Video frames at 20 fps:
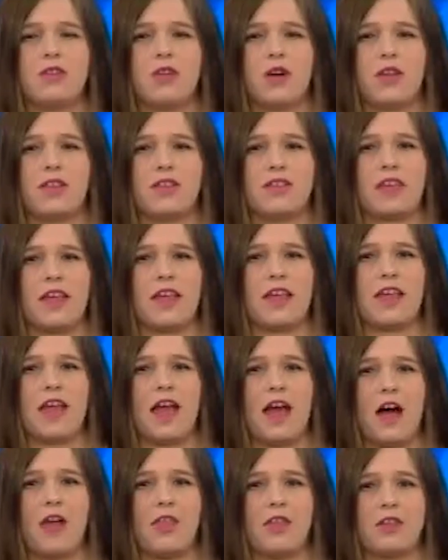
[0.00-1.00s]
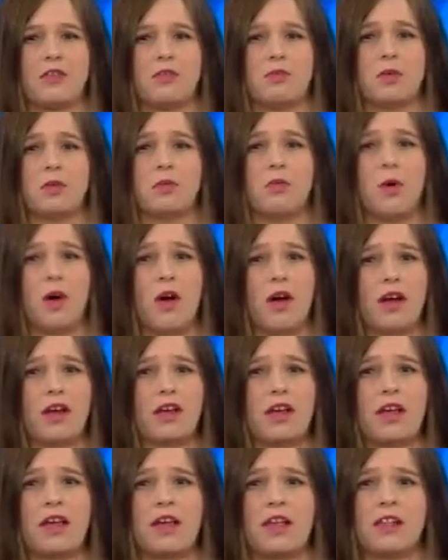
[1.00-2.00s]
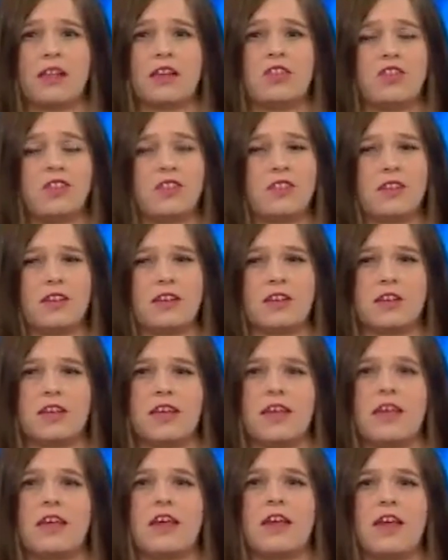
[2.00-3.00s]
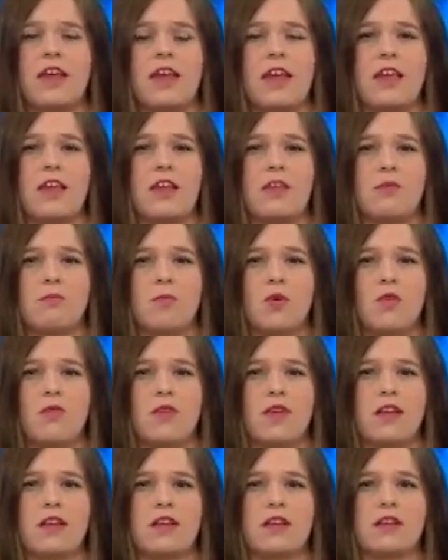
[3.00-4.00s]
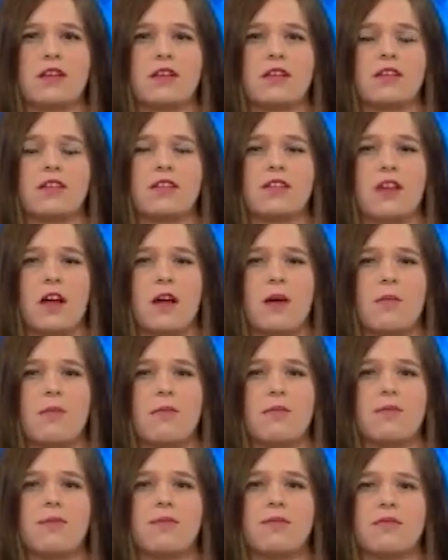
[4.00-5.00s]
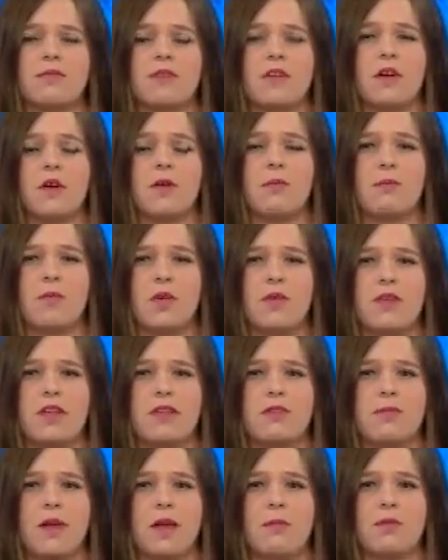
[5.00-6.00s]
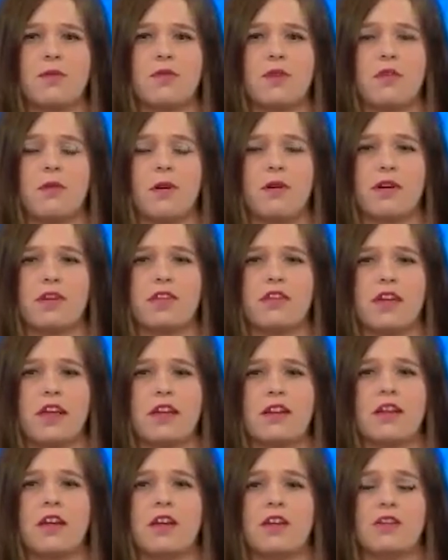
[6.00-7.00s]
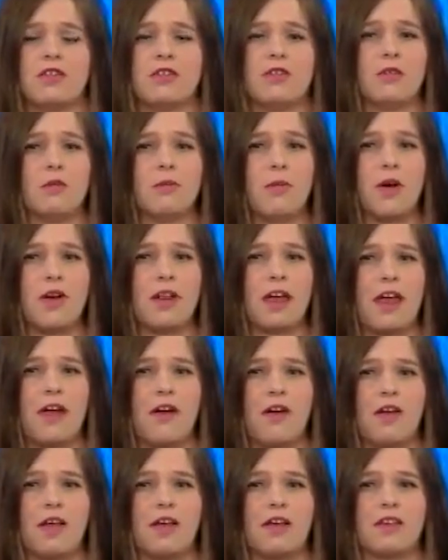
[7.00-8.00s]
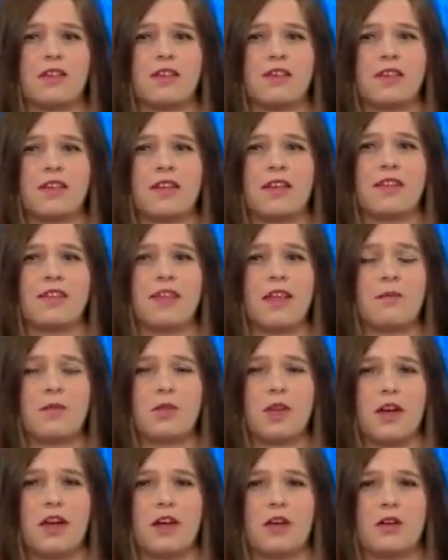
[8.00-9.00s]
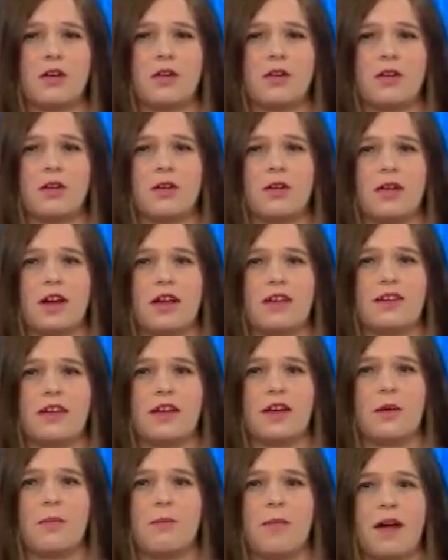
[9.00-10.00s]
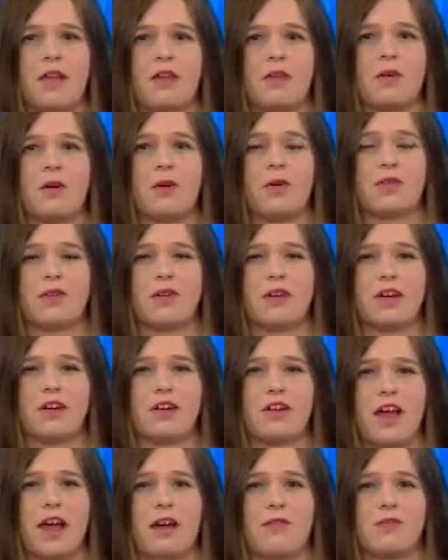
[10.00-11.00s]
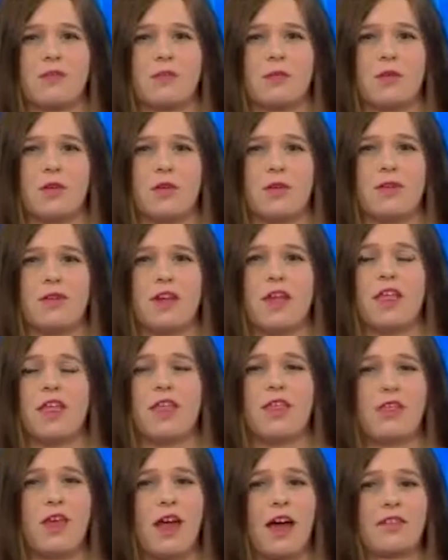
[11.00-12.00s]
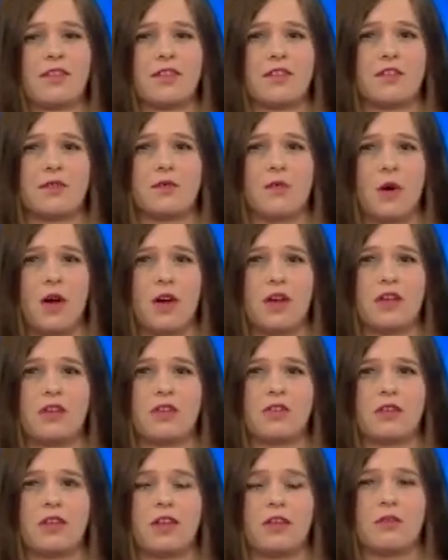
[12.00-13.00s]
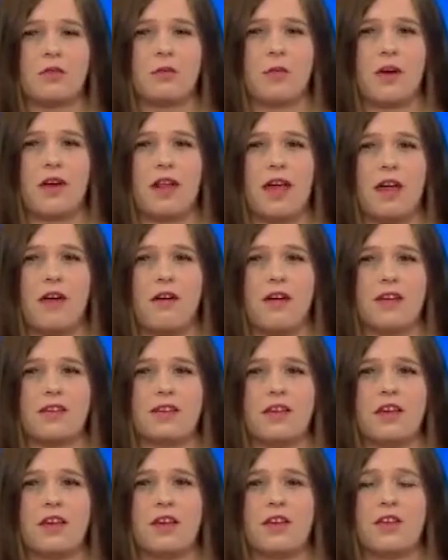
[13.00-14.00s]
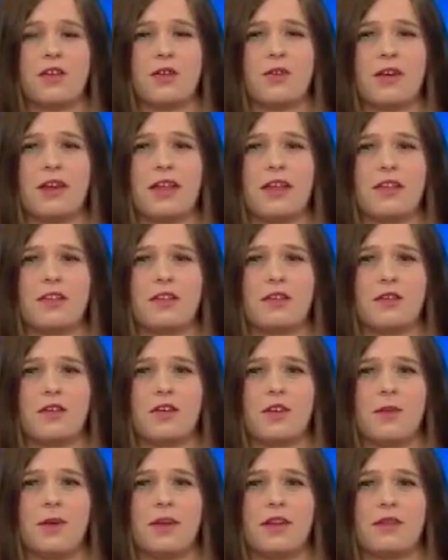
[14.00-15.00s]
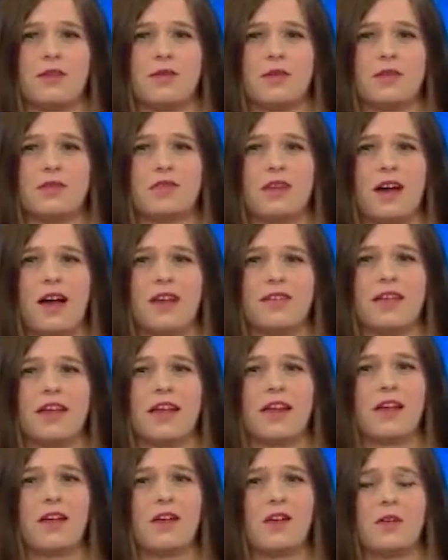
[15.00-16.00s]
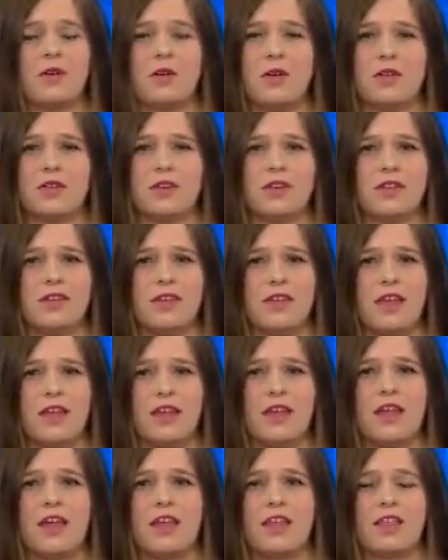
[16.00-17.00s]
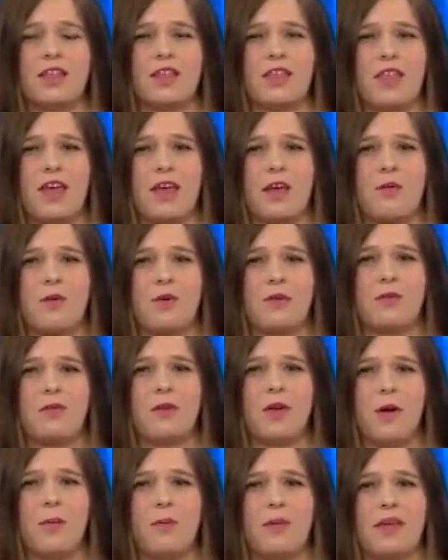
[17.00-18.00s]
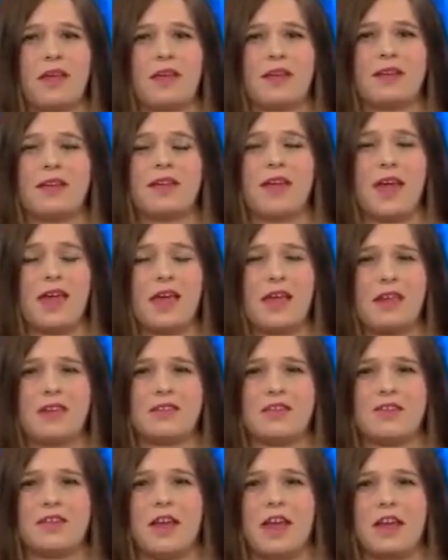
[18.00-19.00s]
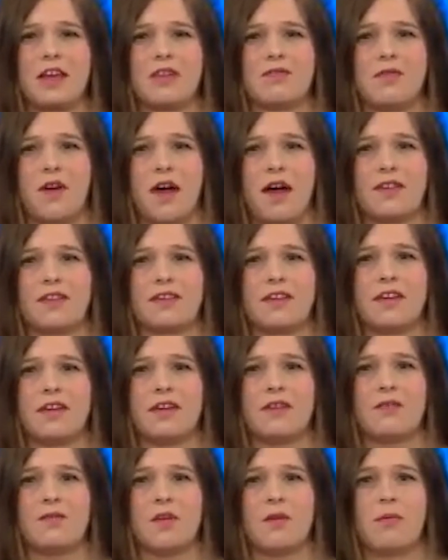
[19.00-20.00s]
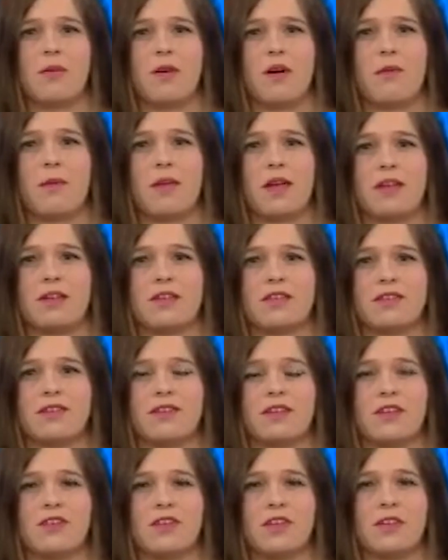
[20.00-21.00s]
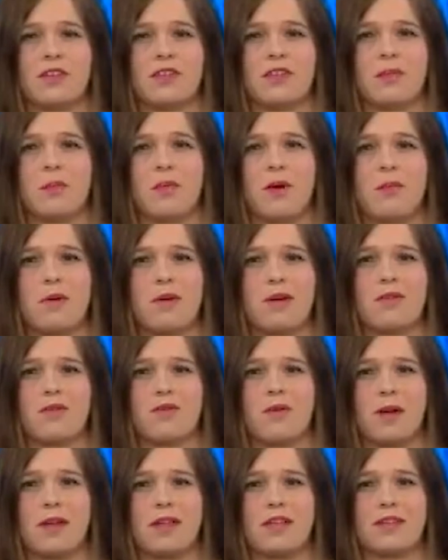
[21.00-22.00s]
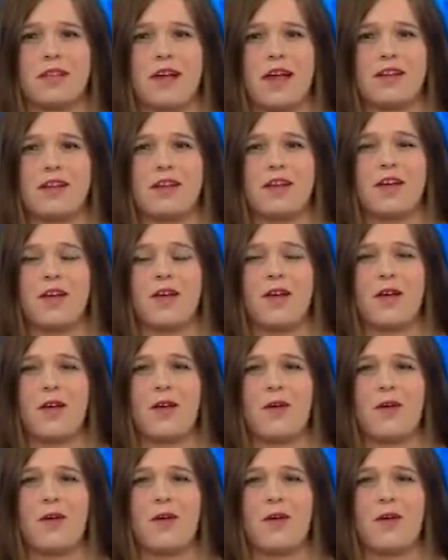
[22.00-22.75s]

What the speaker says: not seeing how this will work logistically in moving some or moving people for quarantine to remote areas. Seems like a good idea, but you also are going to have to move thousands of workers to these remote areas, so it is going to be a difficult task. And I can also see that they would not be keen to take advice from premiers such as the Premier of Queensland,